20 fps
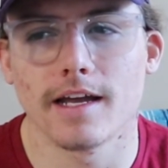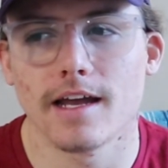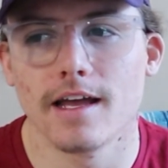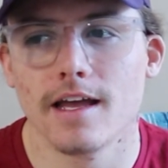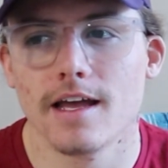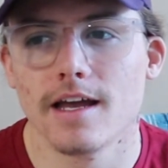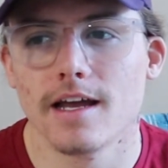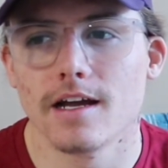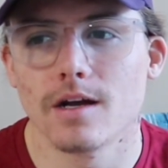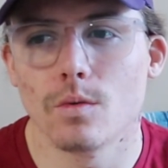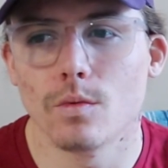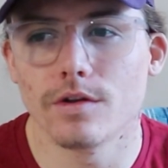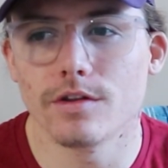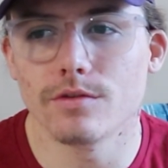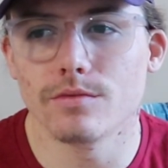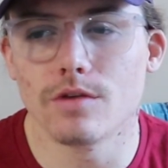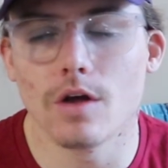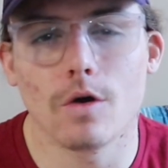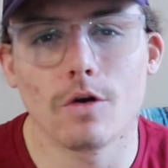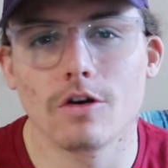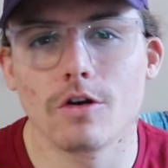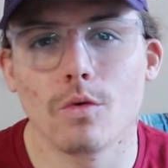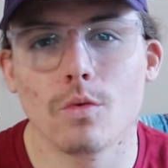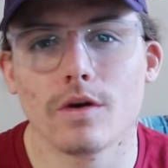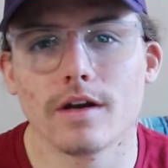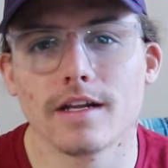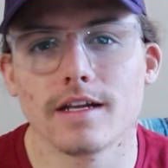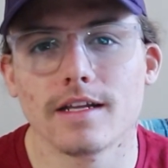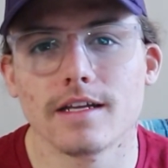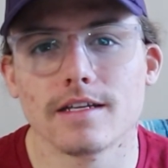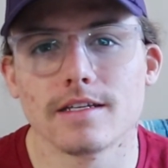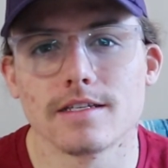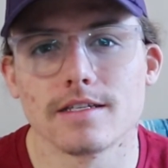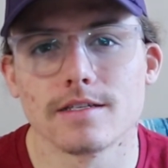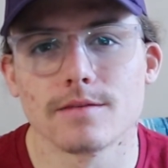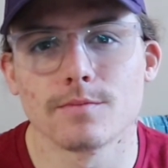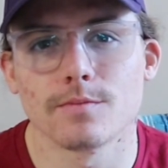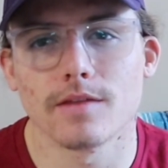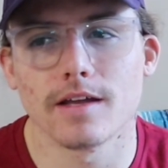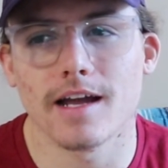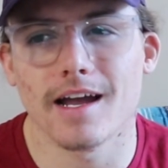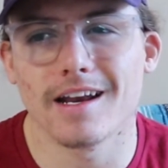Like, when you don't know what it is.